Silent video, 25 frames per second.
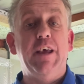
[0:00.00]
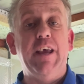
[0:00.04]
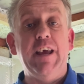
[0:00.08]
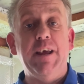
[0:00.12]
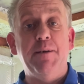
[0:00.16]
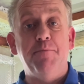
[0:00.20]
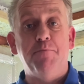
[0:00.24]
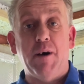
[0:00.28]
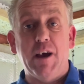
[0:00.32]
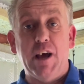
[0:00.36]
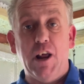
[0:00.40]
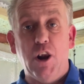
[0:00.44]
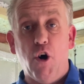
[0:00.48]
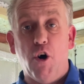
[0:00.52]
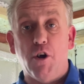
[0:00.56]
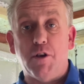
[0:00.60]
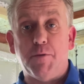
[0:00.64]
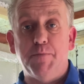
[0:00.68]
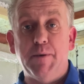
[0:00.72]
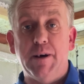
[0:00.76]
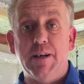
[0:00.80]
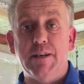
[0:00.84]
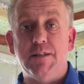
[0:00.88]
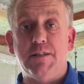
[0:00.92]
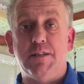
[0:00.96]
in my
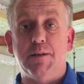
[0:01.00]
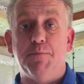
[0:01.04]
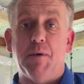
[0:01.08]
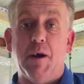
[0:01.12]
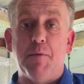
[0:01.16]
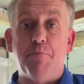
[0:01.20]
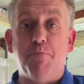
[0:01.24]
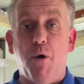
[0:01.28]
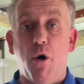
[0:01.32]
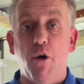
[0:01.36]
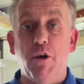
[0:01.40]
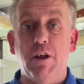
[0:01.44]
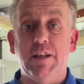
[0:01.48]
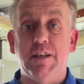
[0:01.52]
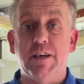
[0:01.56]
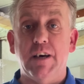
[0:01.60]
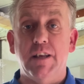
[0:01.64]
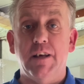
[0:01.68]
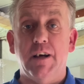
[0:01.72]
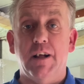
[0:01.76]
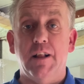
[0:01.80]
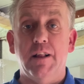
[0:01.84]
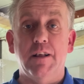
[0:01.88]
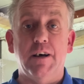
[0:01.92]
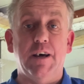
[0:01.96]
allotment, in my
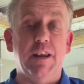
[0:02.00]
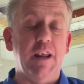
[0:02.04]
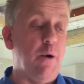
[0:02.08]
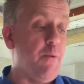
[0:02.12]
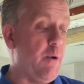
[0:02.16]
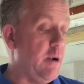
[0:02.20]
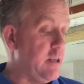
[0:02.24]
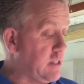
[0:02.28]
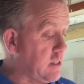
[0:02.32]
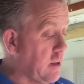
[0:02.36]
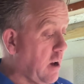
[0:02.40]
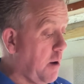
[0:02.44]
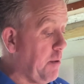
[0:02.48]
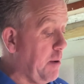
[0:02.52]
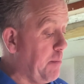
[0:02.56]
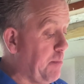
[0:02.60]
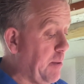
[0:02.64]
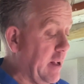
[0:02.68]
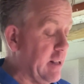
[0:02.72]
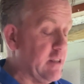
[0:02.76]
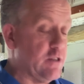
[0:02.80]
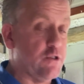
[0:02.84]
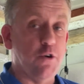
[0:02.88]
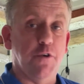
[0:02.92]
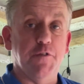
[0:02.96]
polytunnel and how I start my
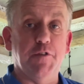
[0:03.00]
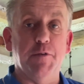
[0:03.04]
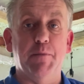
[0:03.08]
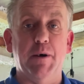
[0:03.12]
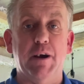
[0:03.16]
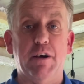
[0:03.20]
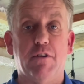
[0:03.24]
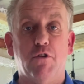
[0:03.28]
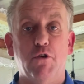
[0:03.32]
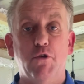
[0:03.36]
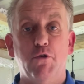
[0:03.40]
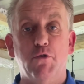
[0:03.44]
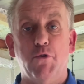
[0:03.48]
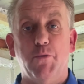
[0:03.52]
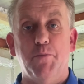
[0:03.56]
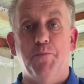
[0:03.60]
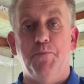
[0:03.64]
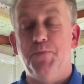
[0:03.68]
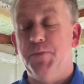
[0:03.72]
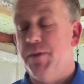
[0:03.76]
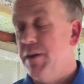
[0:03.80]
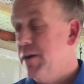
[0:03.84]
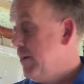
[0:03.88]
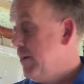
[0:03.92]
plants off in my grow room.